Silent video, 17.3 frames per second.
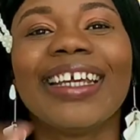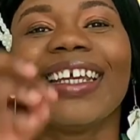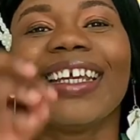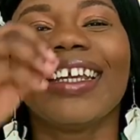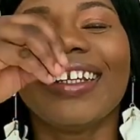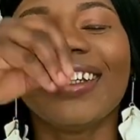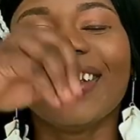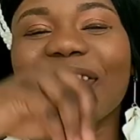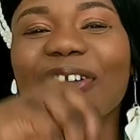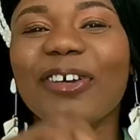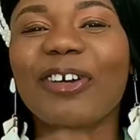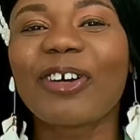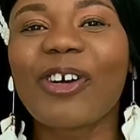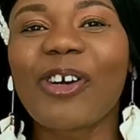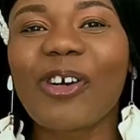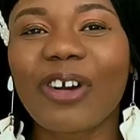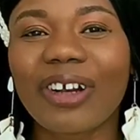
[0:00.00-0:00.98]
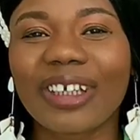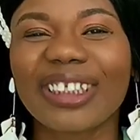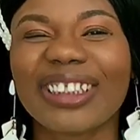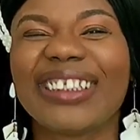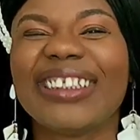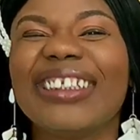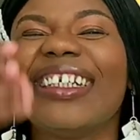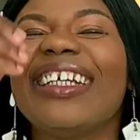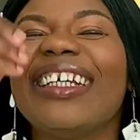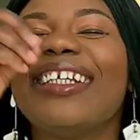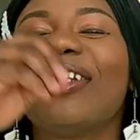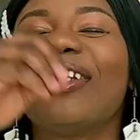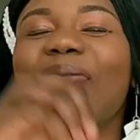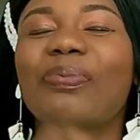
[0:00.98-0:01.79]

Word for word: in the crushing, in the